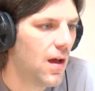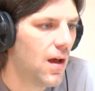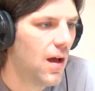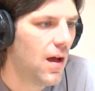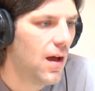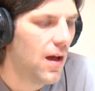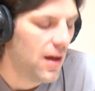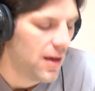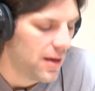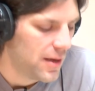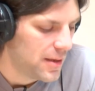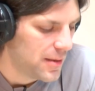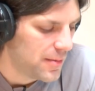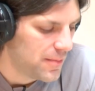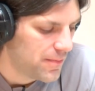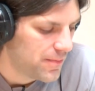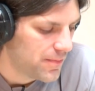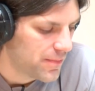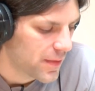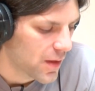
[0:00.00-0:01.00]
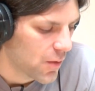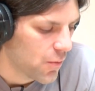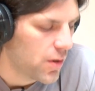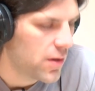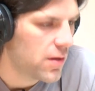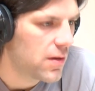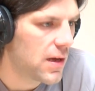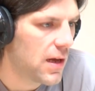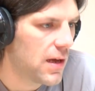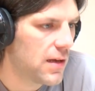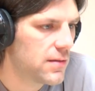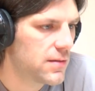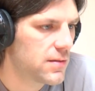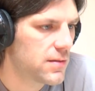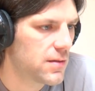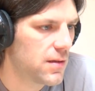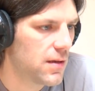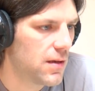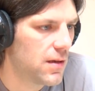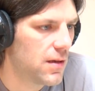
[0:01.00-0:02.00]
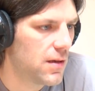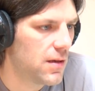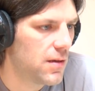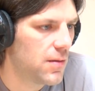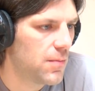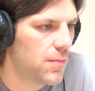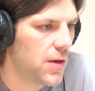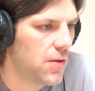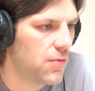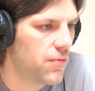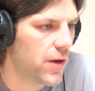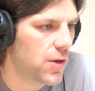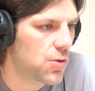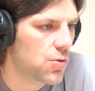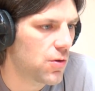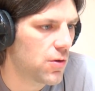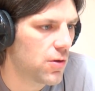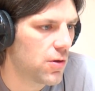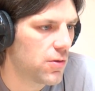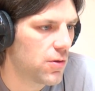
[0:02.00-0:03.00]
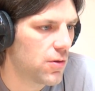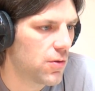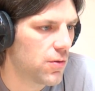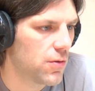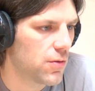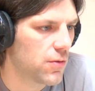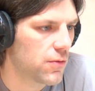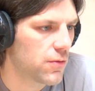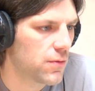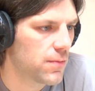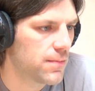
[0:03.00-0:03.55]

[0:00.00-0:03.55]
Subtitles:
Where do you guys manufacture your yo-yos?